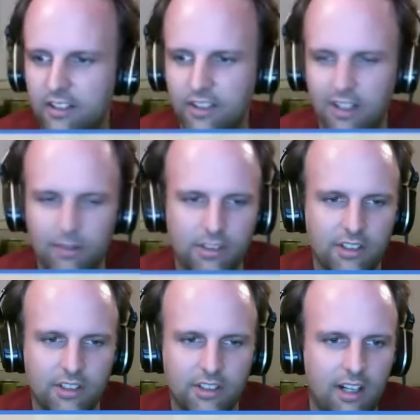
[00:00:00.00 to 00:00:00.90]
Java
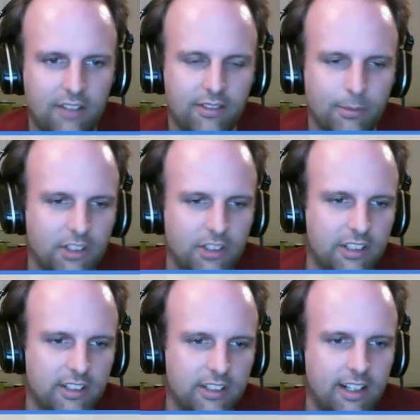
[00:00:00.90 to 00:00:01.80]
junk off of the
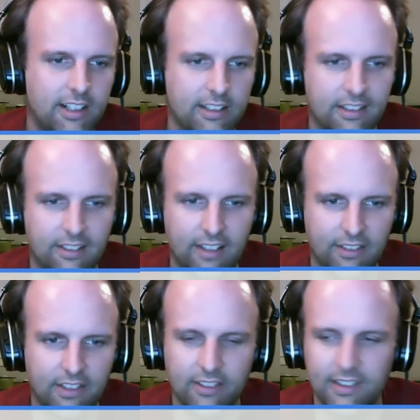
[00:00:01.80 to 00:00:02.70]
machine entirely,
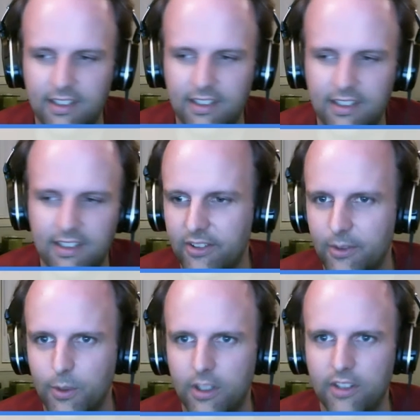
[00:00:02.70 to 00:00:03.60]
left everything else as
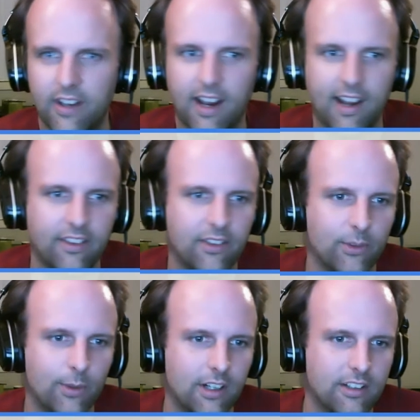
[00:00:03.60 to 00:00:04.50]
it was, and add
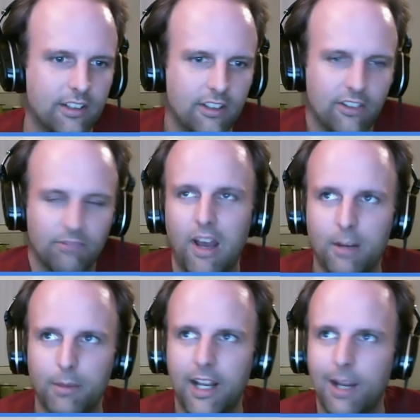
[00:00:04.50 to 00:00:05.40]
those walkers,
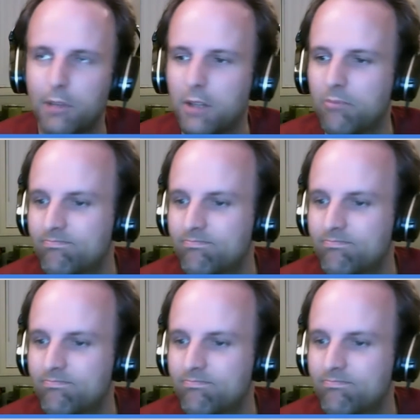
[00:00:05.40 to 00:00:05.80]
I'd have been happy.